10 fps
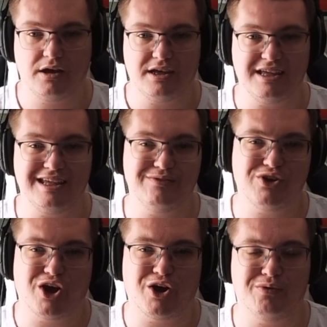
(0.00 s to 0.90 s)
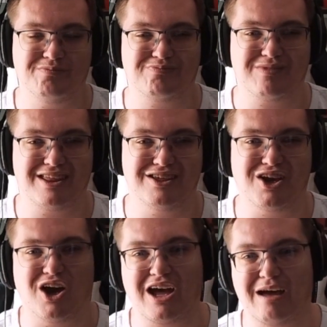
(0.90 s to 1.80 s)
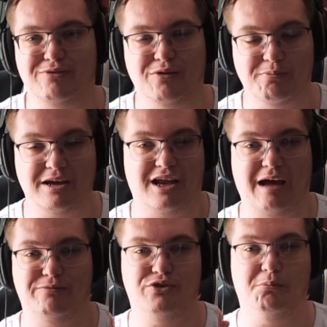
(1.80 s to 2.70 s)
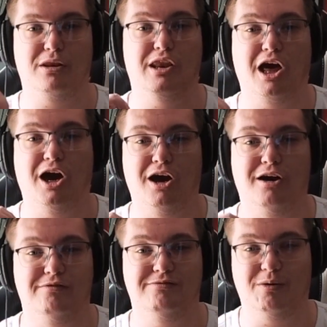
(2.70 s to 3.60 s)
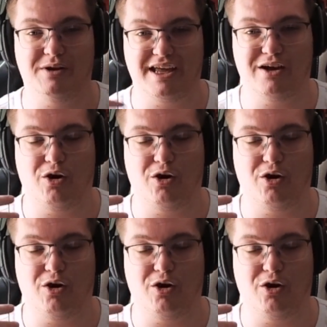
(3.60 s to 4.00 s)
even though you gotta have to have some love but when they're